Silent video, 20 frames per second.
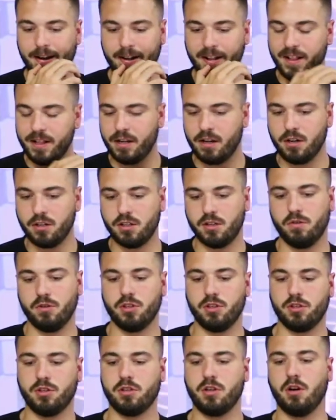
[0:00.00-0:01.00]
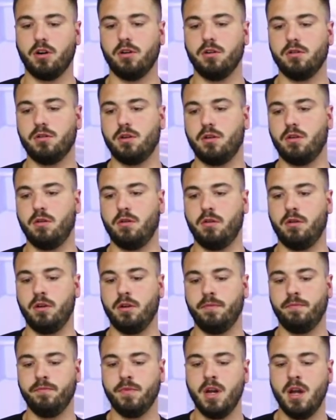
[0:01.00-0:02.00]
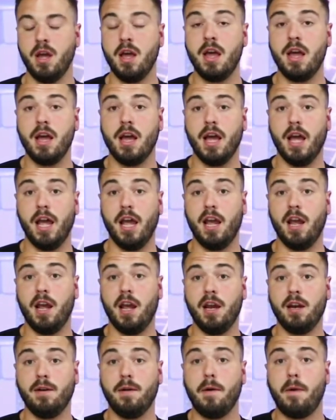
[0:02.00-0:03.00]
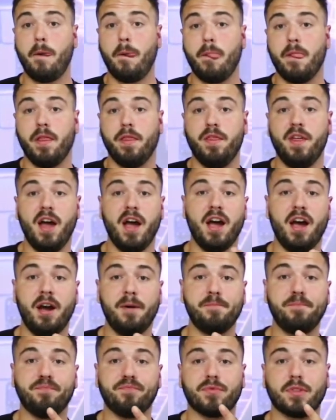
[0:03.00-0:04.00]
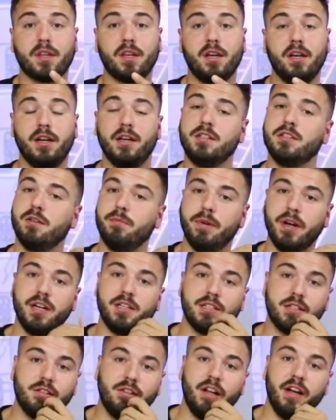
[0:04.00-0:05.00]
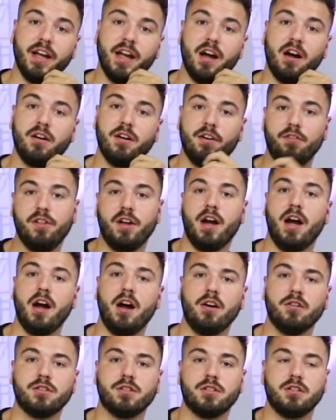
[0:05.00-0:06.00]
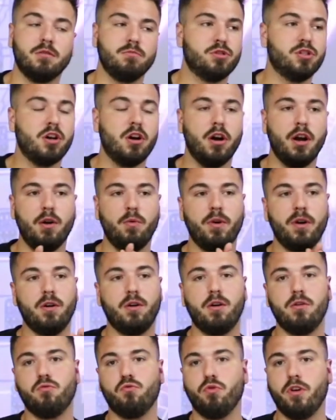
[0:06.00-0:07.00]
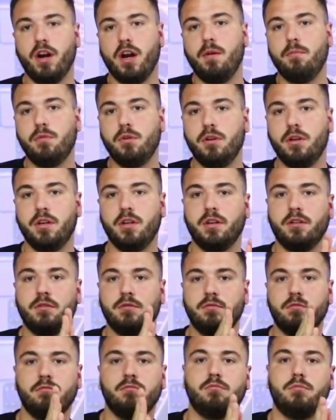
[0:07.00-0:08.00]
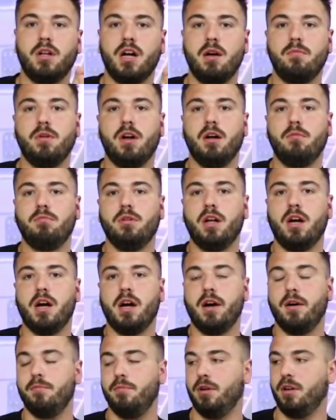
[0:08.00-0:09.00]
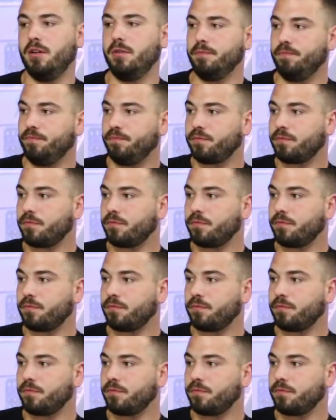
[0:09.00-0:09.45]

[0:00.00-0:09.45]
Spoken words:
out there so it just turns on. And that is the basic layout of the house. I'm sorry I went on rambling and blah blah blah, but